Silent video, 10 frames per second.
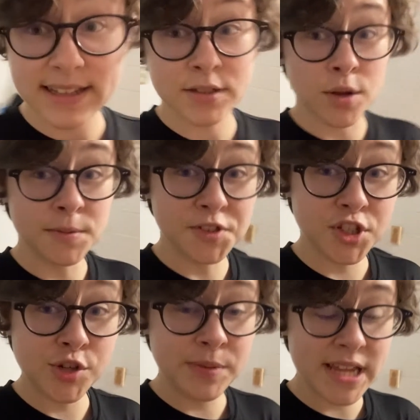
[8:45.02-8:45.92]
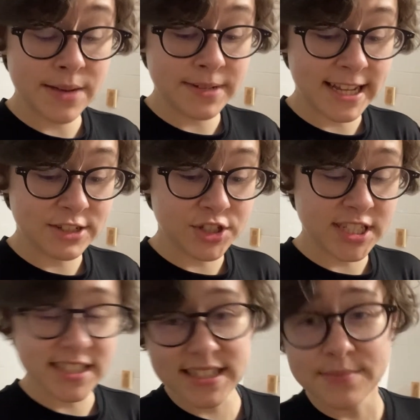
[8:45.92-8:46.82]
It's almost 2 p.m. and I just
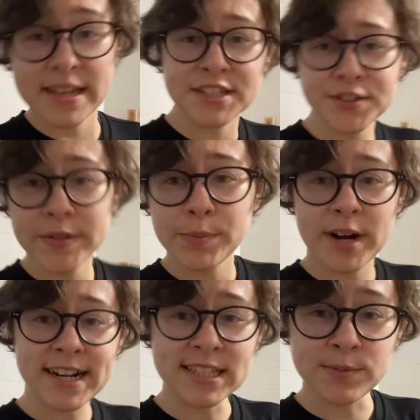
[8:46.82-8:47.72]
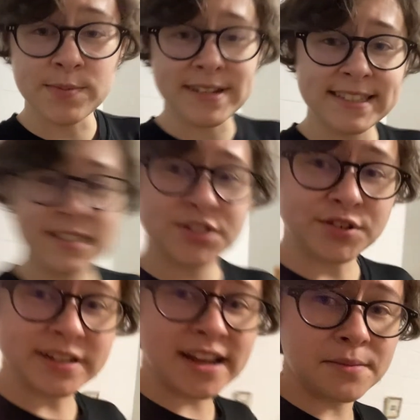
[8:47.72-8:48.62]
did some interview practice with my
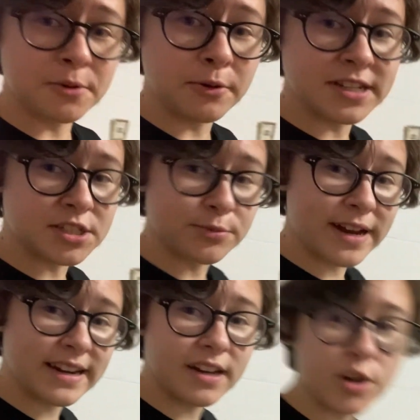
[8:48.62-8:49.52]
sister and now I'm going to write a